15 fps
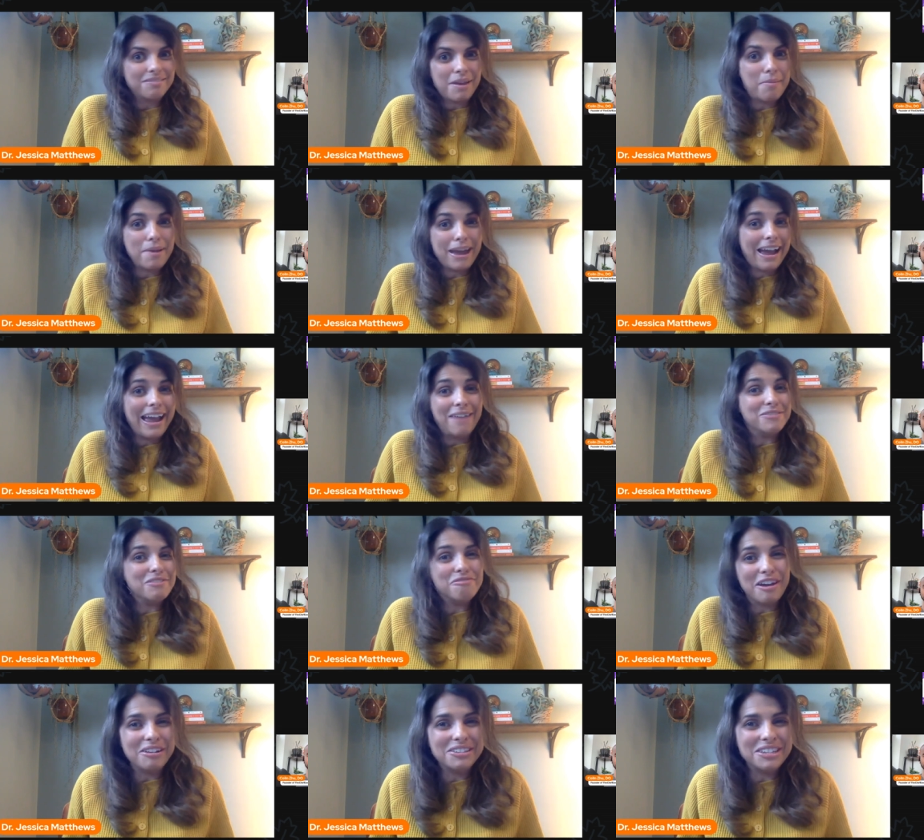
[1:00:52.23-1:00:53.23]
maybe I haven't
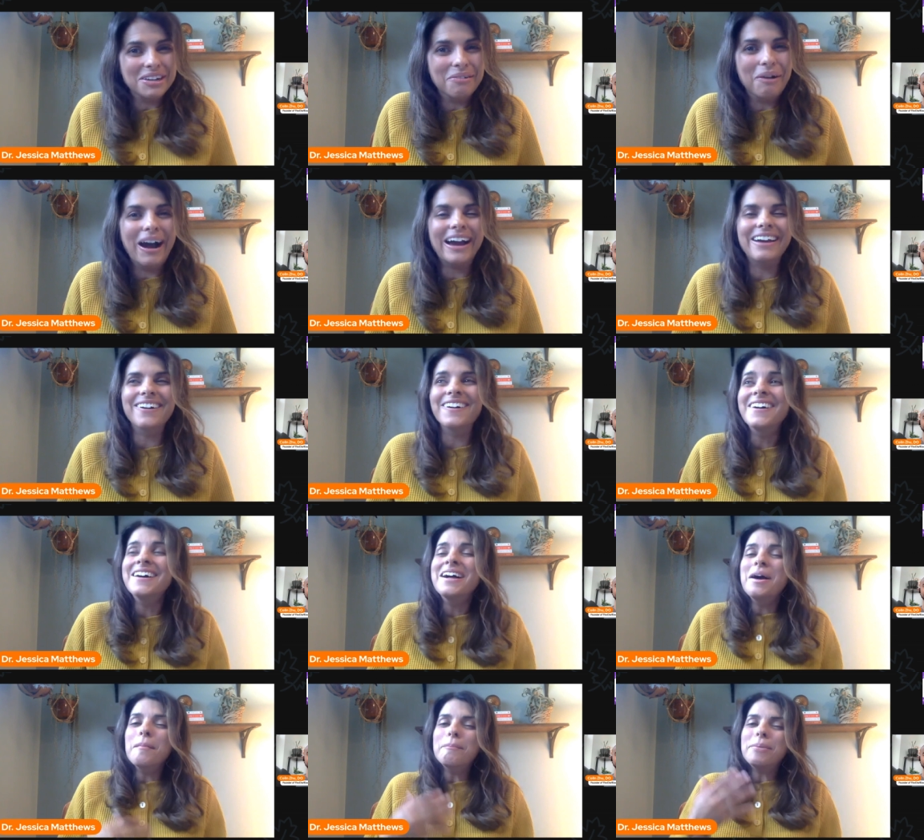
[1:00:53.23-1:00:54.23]
felt in a while.
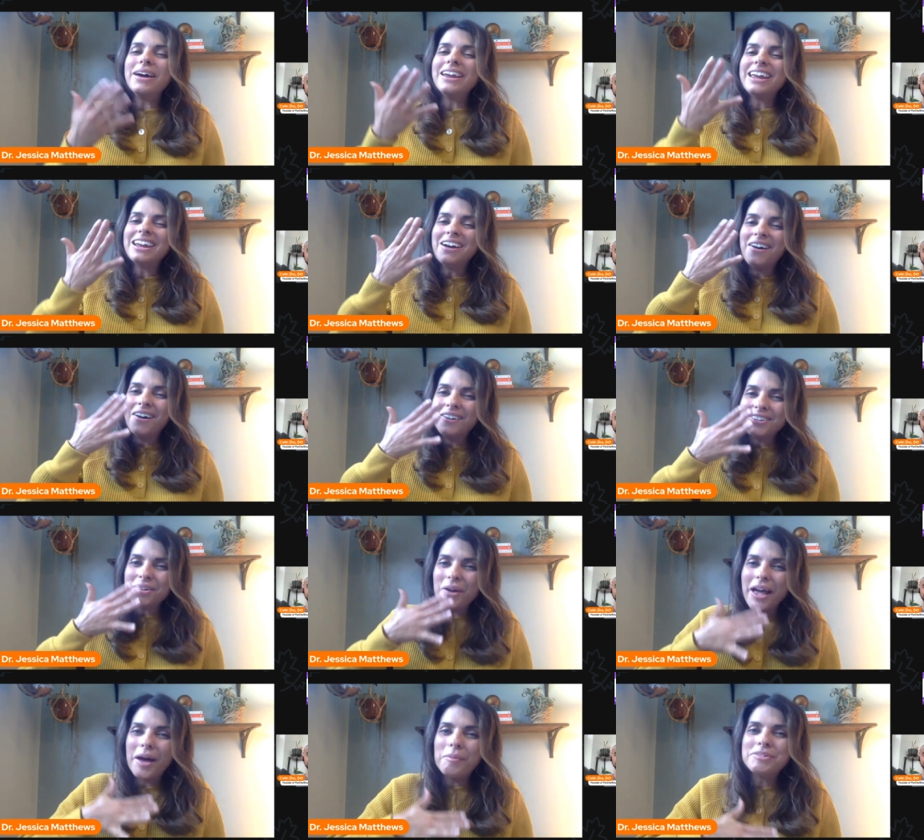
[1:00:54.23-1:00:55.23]
But it also
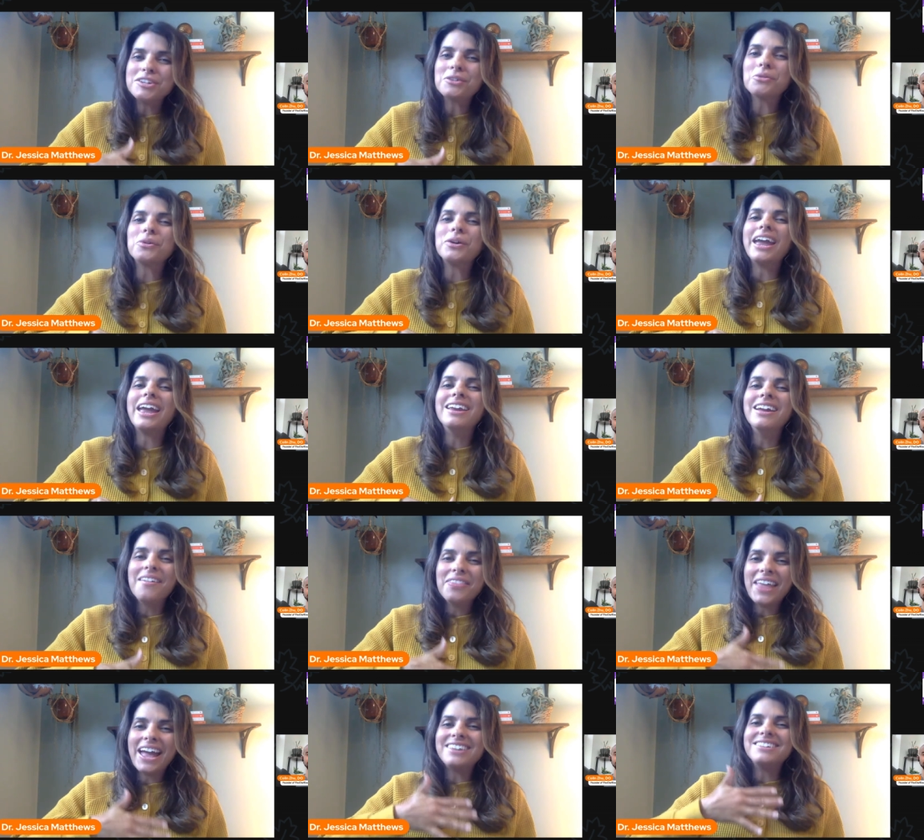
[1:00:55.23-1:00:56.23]
helps to create
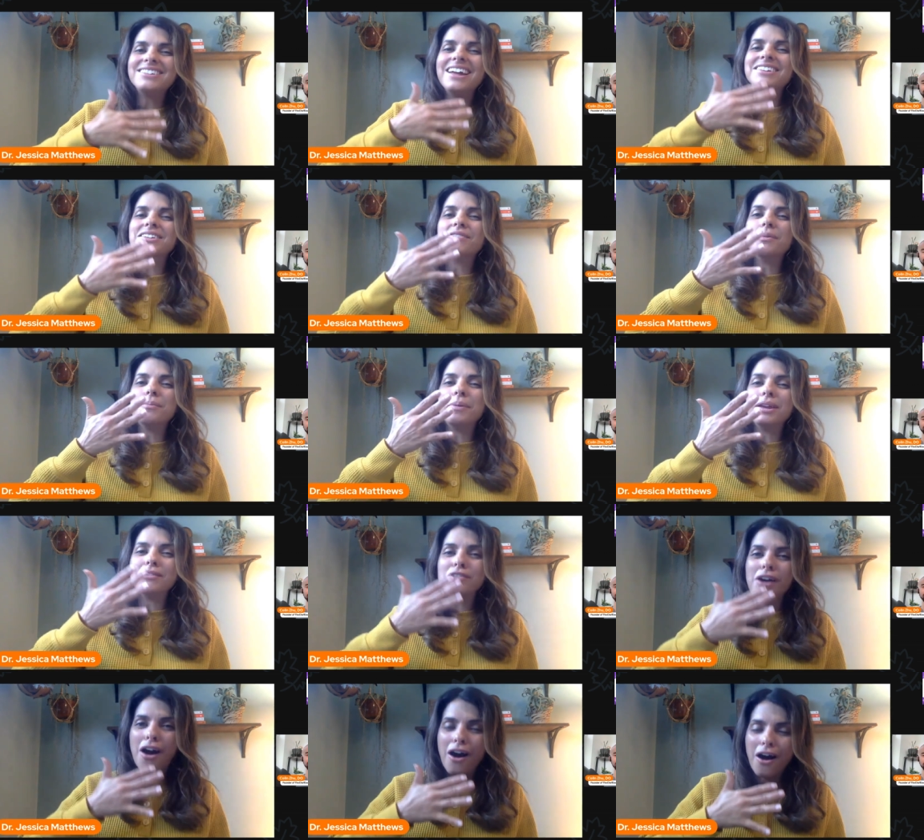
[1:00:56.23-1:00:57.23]
that sense of a bit of
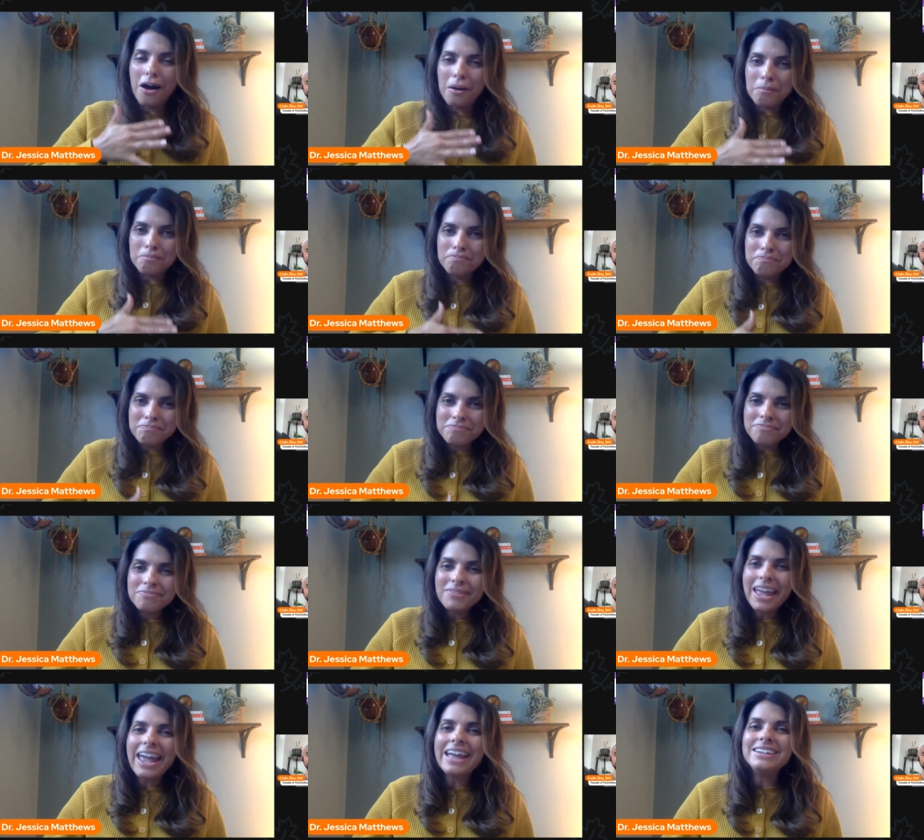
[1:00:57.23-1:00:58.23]
calm
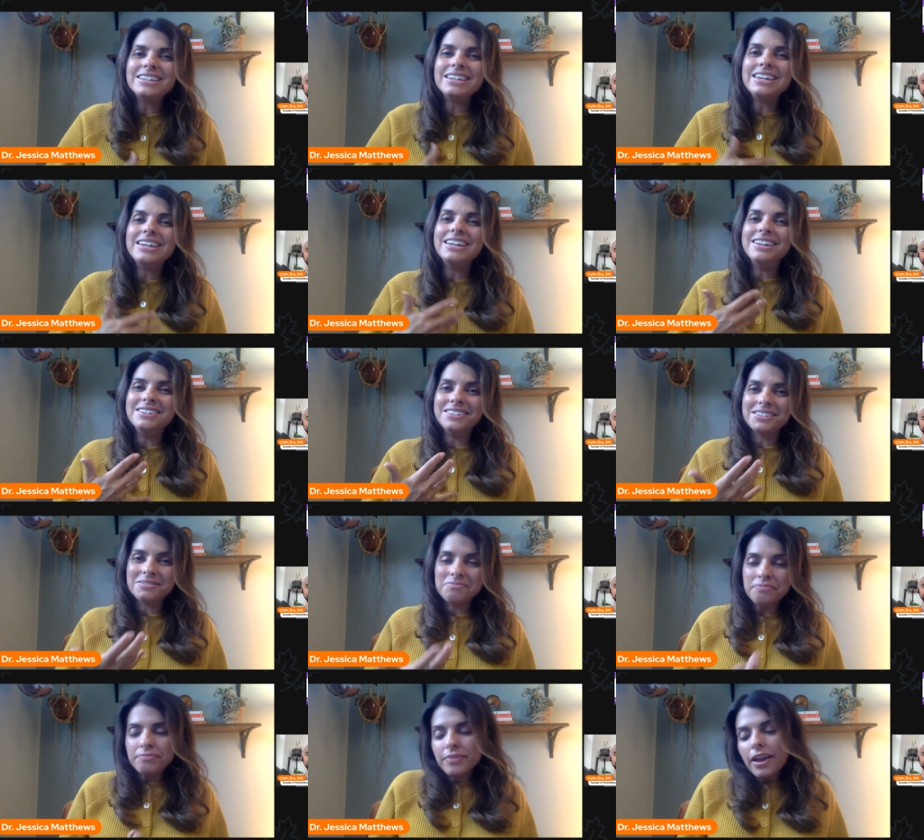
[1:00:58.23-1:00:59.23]
and ease.
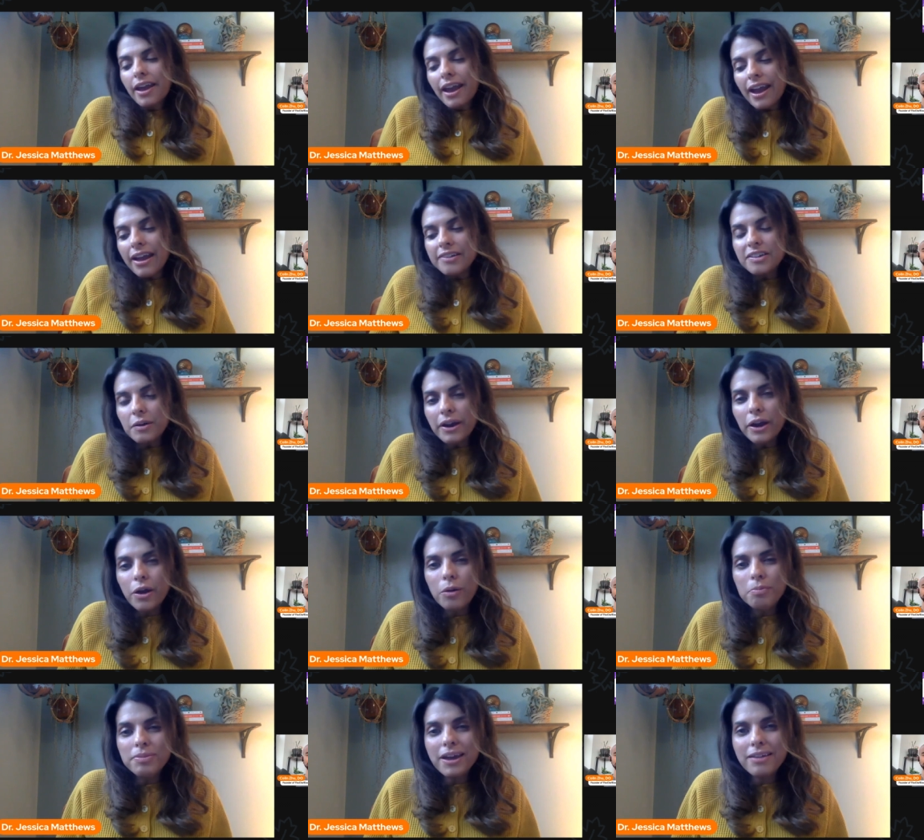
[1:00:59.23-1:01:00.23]
And so I
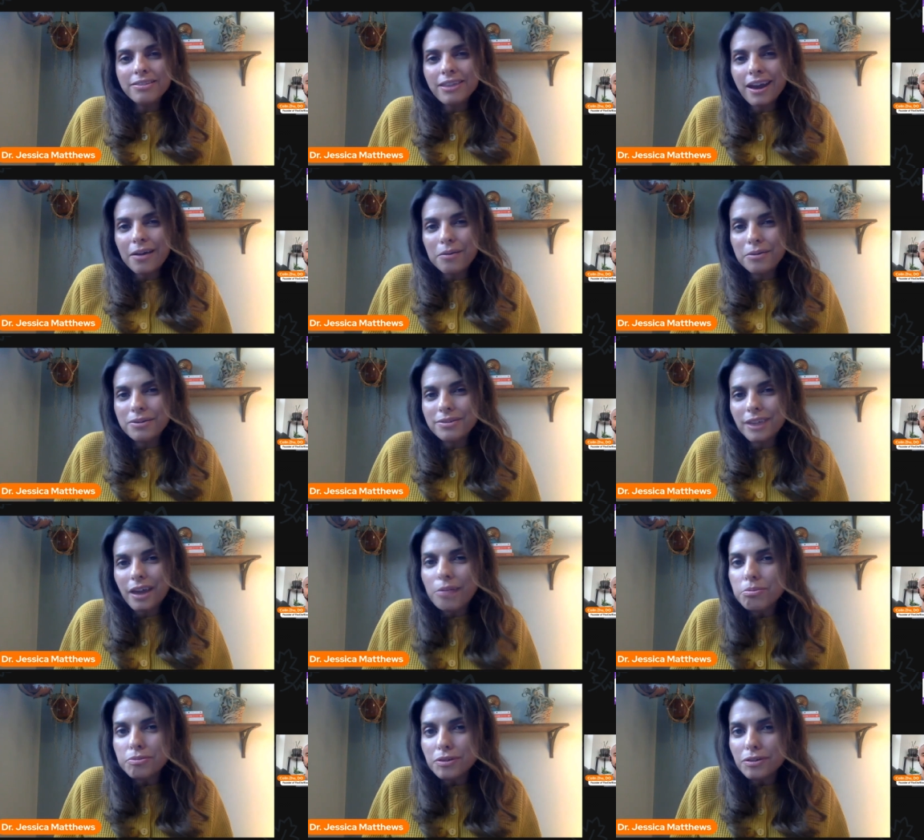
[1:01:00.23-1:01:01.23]
hope that that was
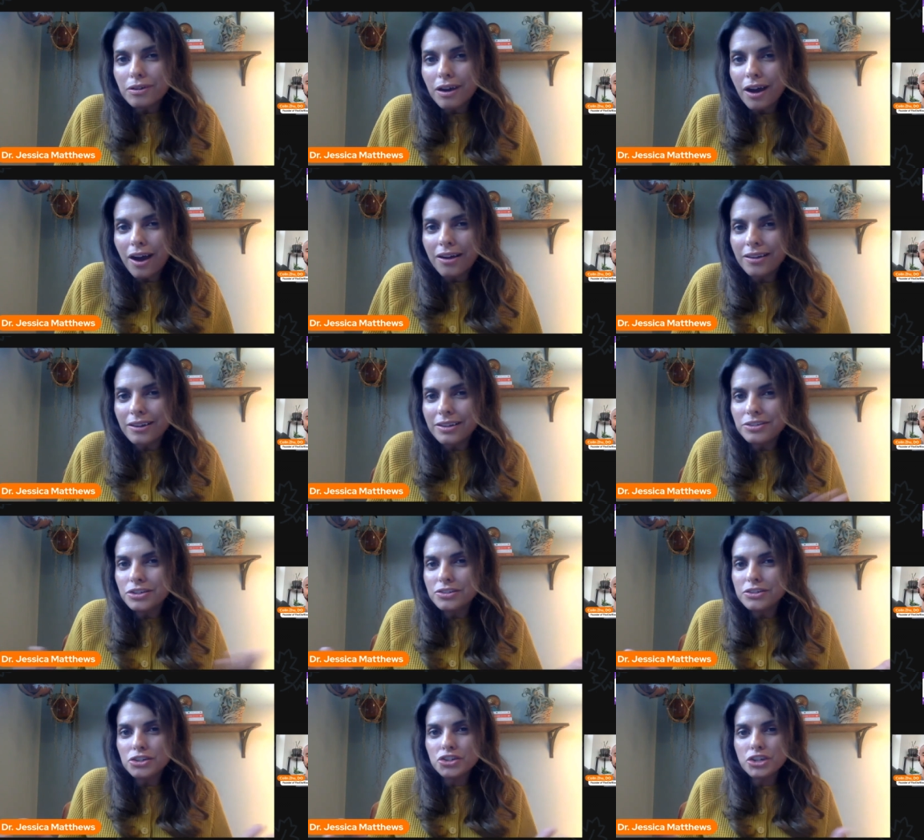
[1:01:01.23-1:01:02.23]
helpful, Colin,
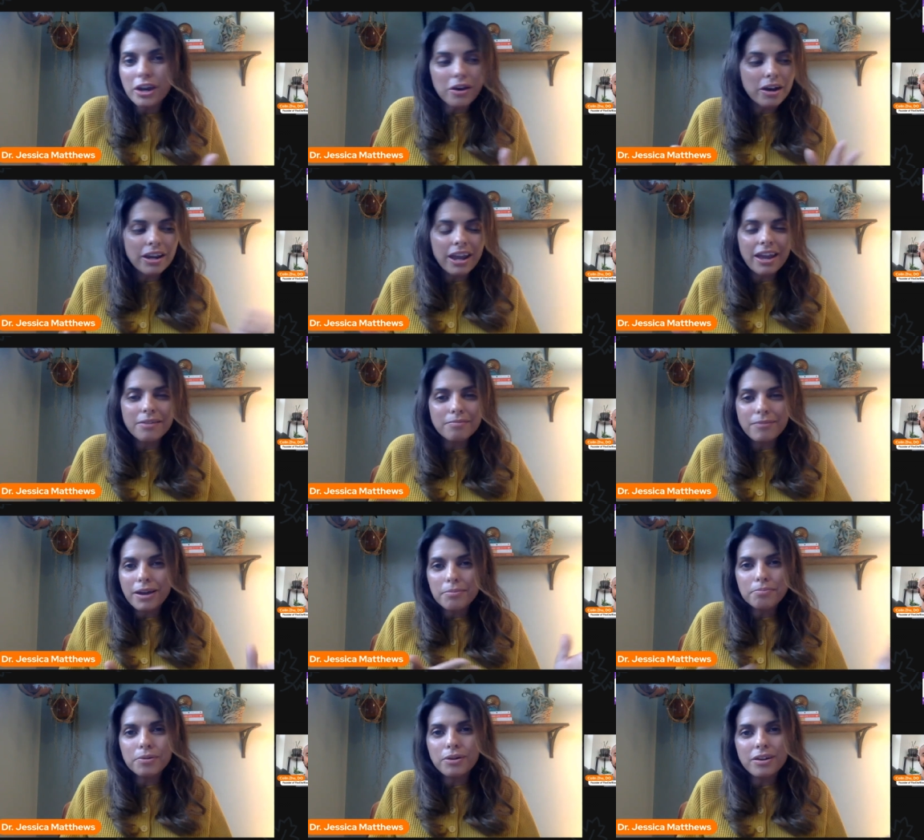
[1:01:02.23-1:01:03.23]
just to share again.
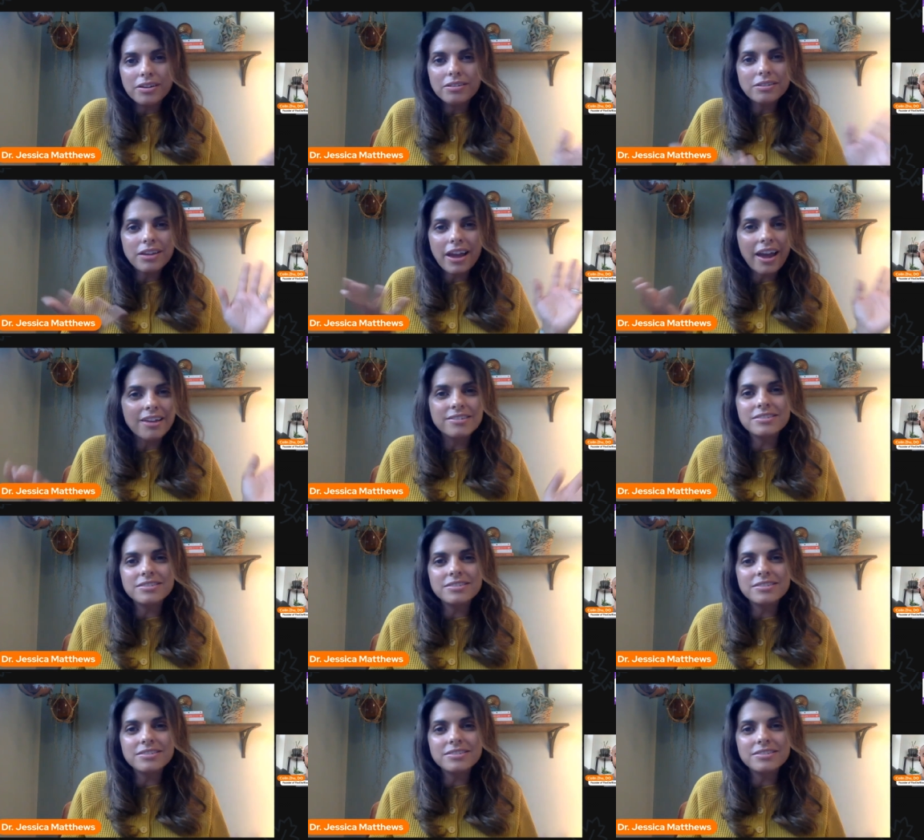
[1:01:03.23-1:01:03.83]
My book has